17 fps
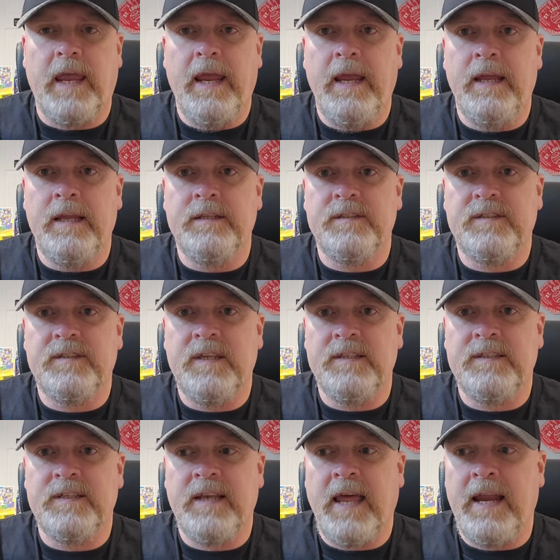and
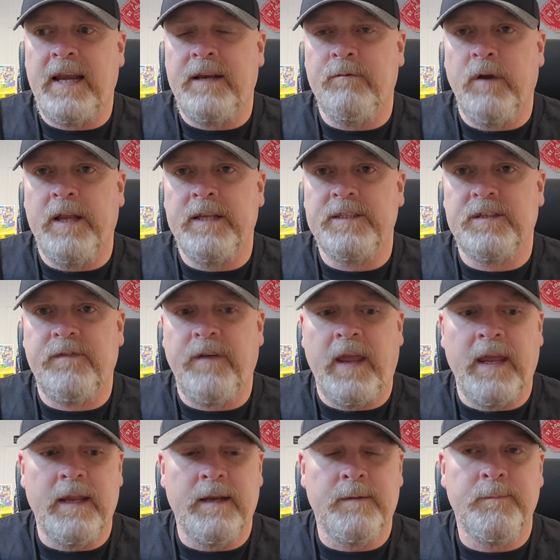Cincinnati Reds
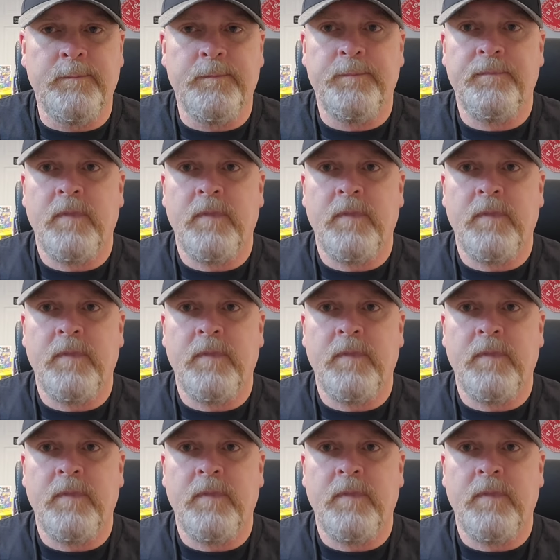fan.